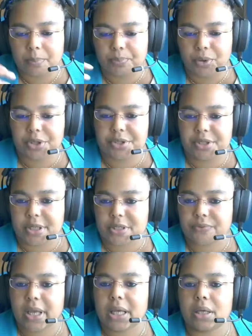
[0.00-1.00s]
politics
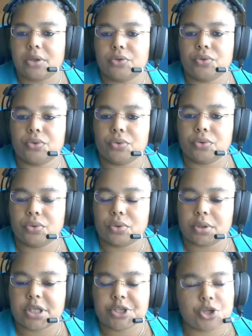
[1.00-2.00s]
where you
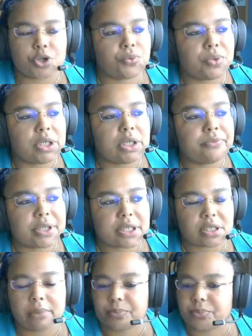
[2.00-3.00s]
disagree with
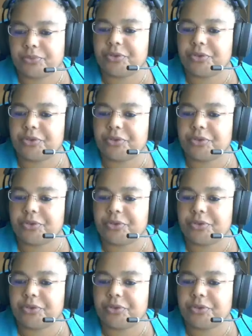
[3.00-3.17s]
some